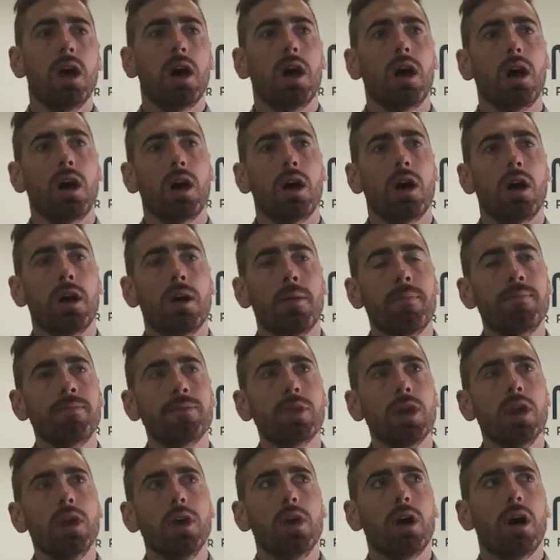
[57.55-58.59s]

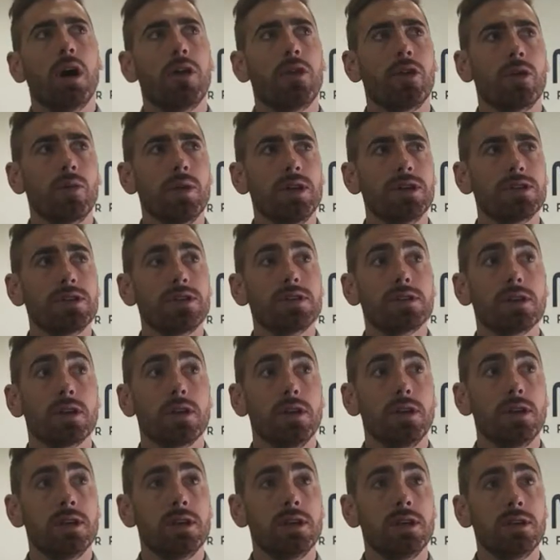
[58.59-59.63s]
Other reasons
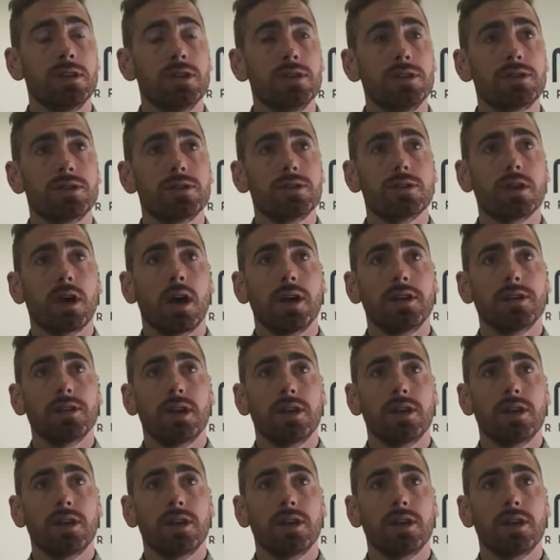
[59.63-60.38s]
is